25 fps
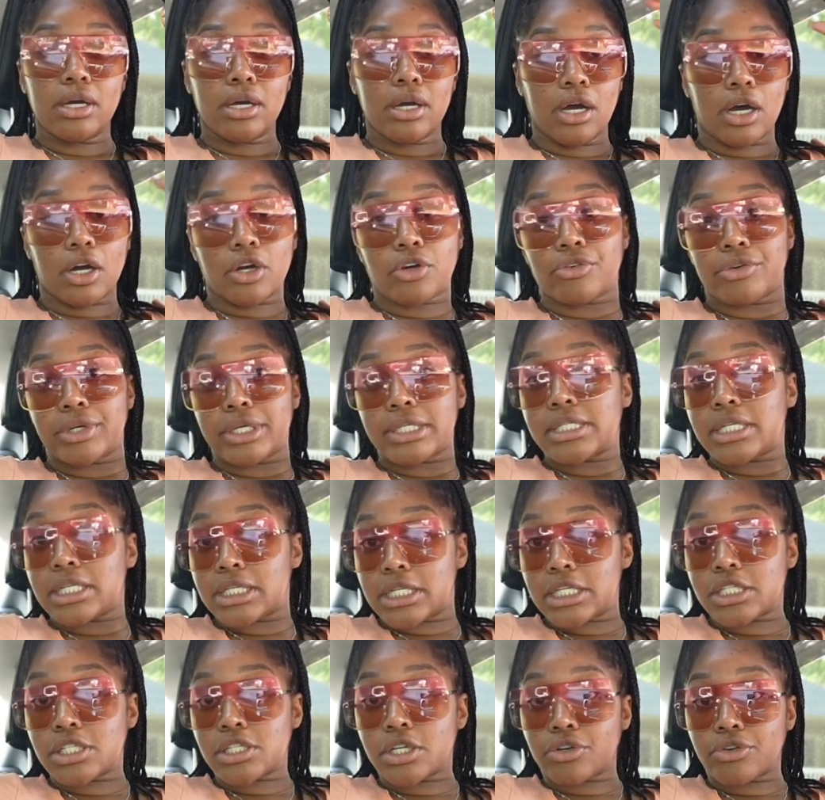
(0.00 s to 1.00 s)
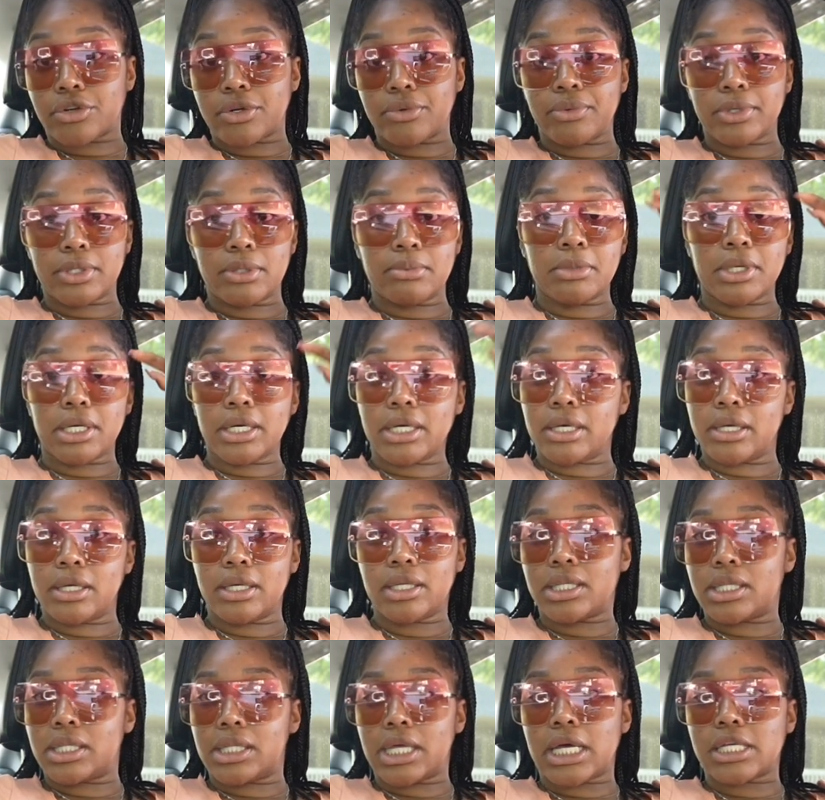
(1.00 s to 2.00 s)
Agree to disagree with
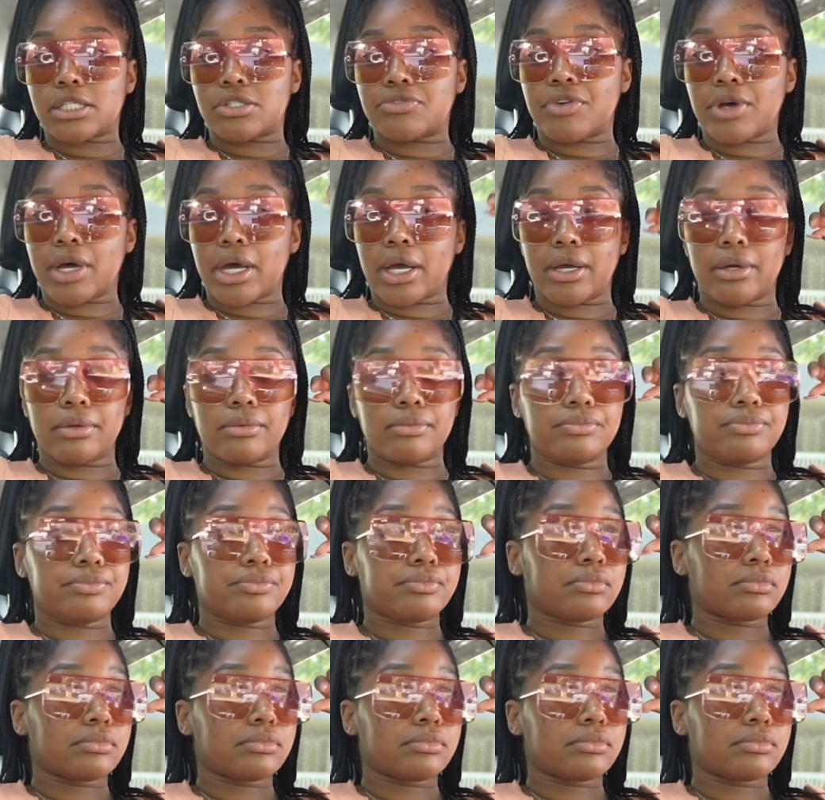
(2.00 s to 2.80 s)
me. That's fine.